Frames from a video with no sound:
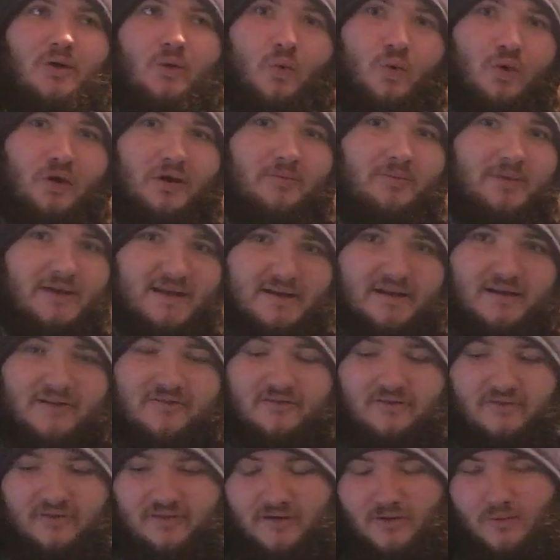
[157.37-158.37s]
would be
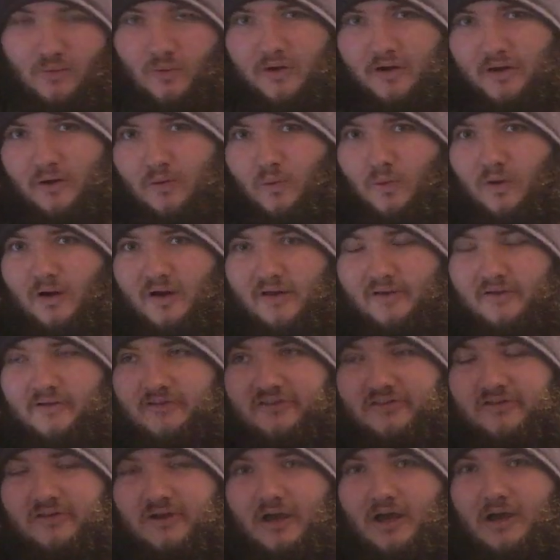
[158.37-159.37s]
different than what it
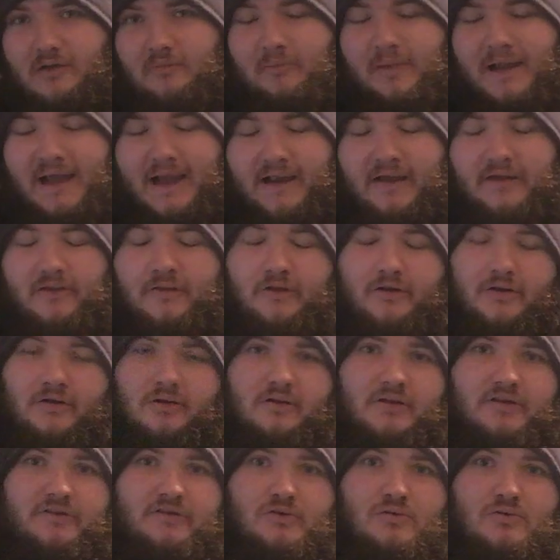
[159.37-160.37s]
was back in the
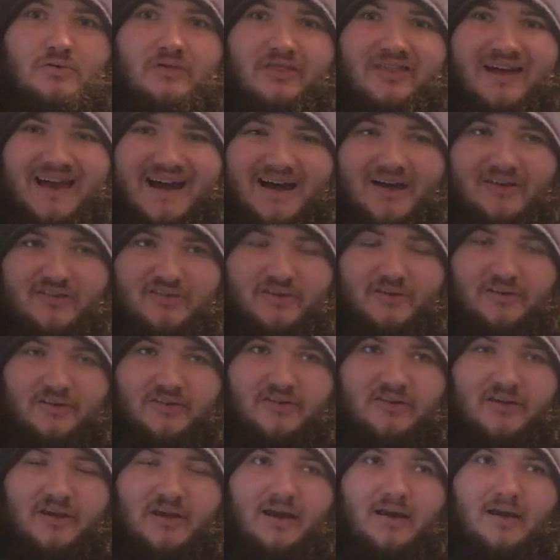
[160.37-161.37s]
early
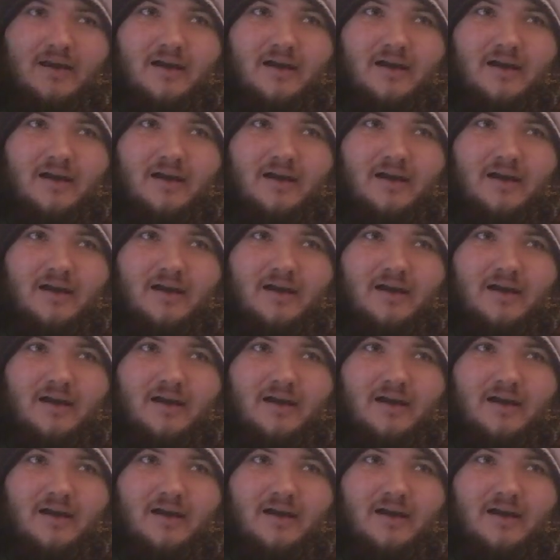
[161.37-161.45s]
2000s